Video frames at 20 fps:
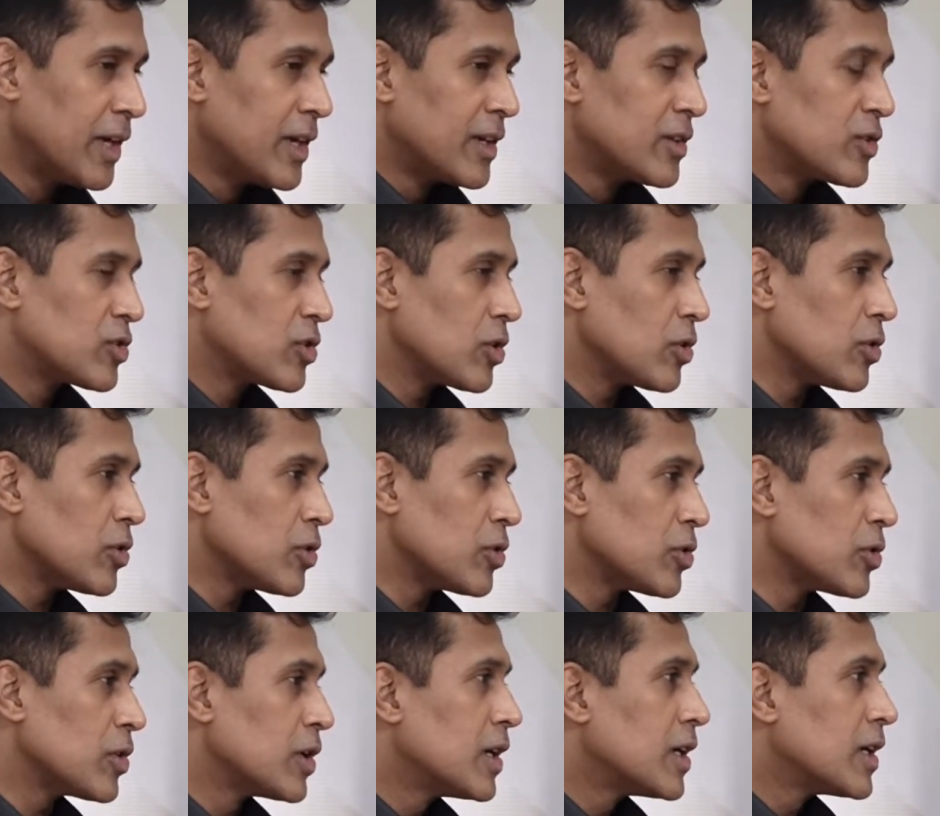
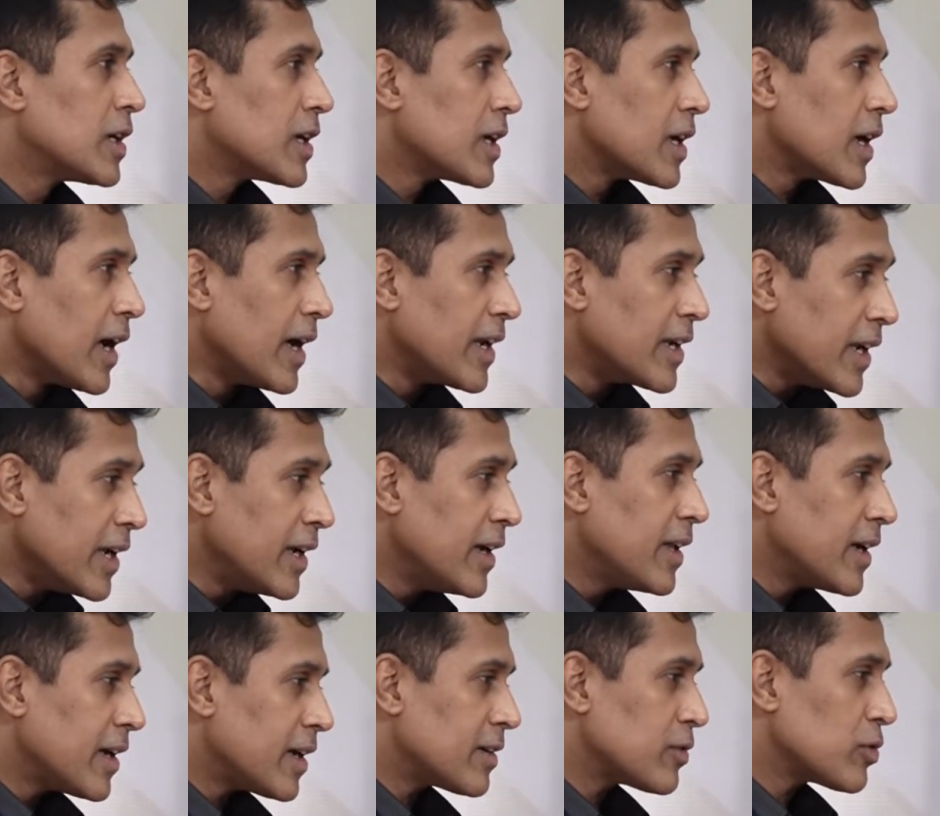So, an
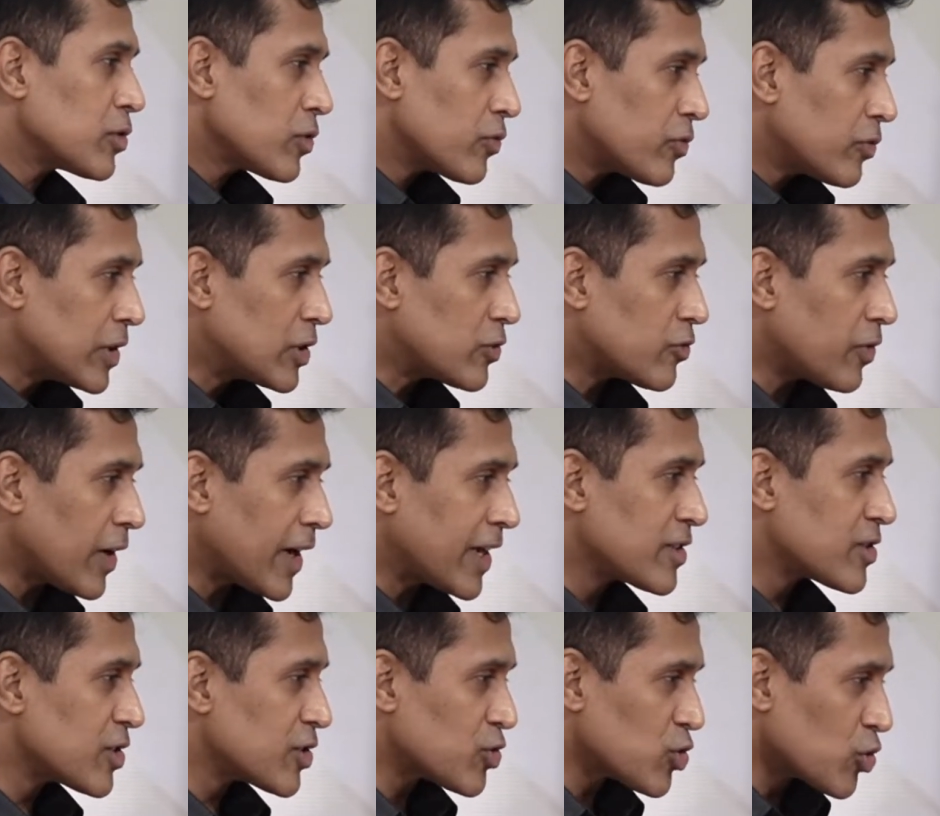India which
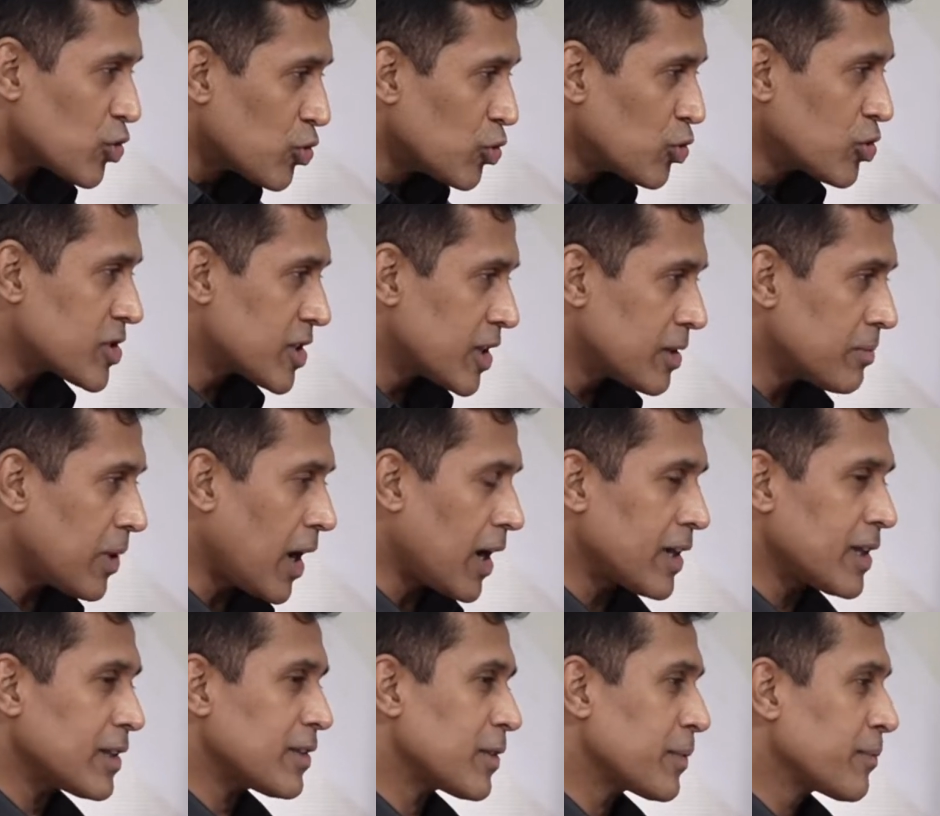finds its roots in
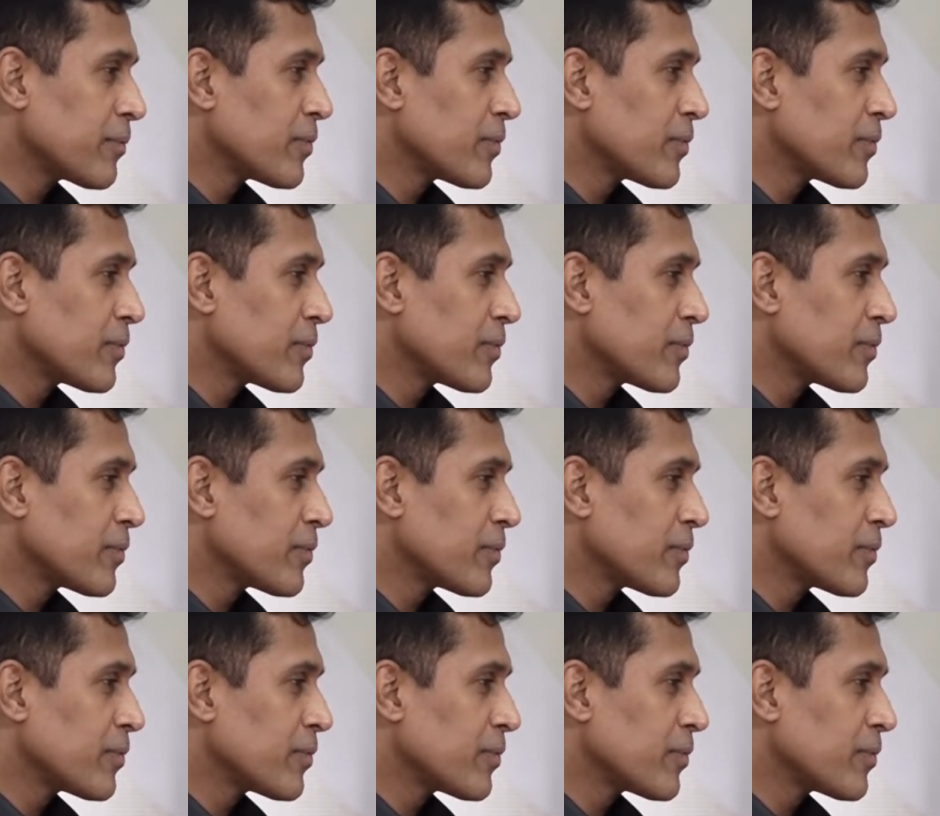Bharat,